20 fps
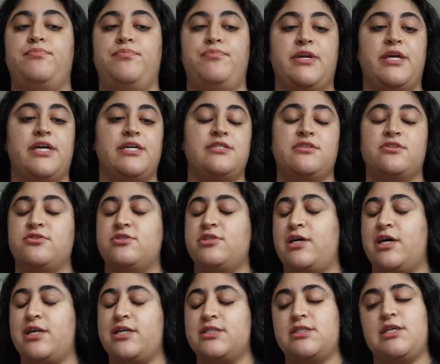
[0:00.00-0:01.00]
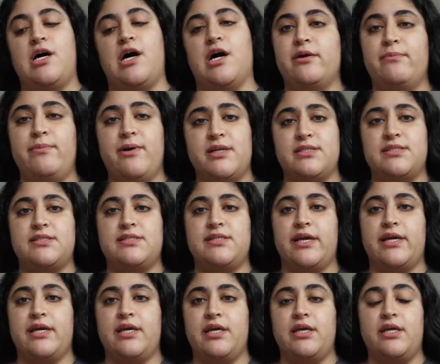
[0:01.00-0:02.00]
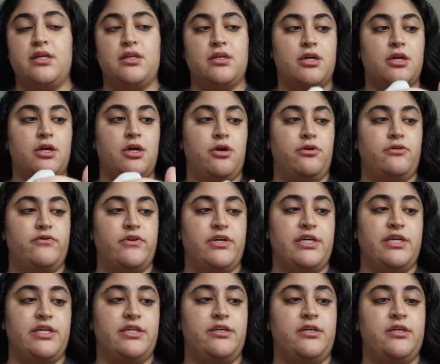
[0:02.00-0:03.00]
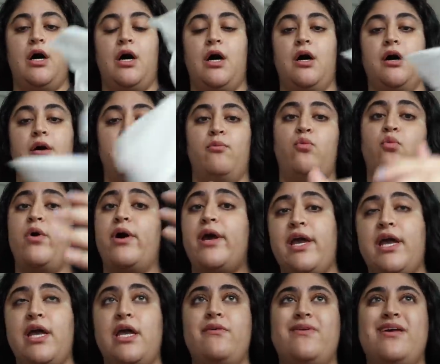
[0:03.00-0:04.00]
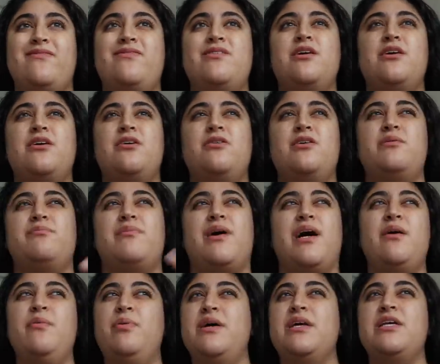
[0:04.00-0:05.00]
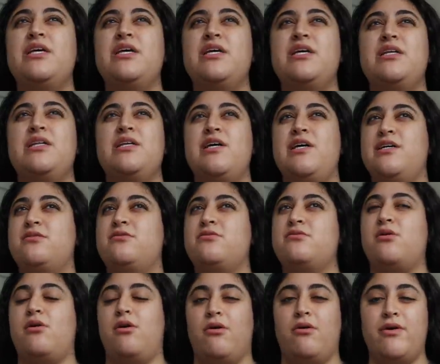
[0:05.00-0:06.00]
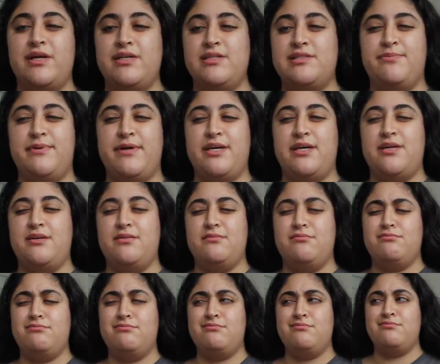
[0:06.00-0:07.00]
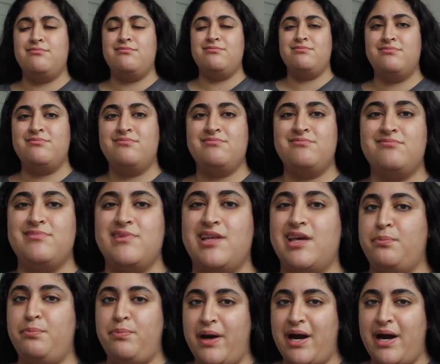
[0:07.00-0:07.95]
because there's a lot of talk about a second COVID wave, even though in my opinion, it's always been like